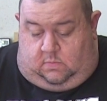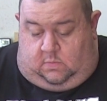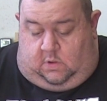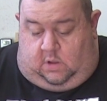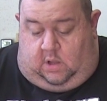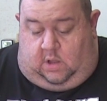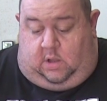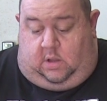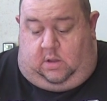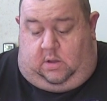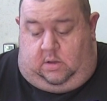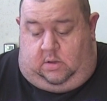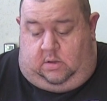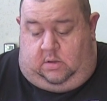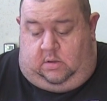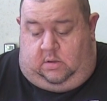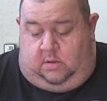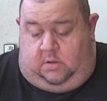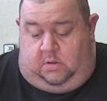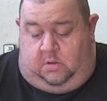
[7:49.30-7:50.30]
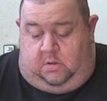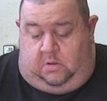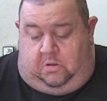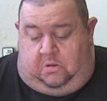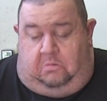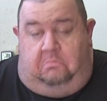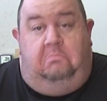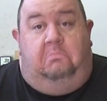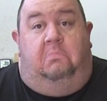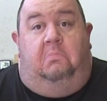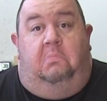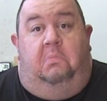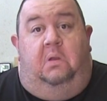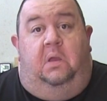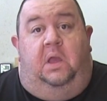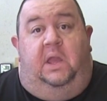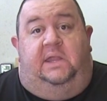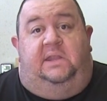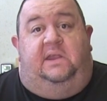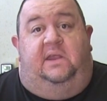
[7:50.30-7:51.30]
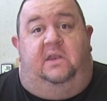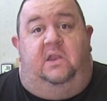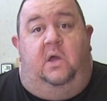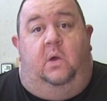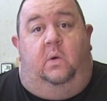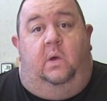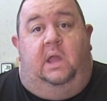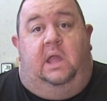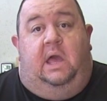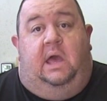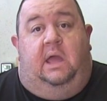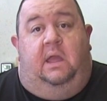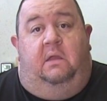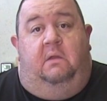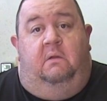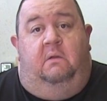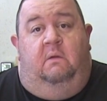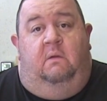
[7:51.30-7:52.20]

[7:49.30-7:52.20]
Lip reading: Huh. He did know a guy.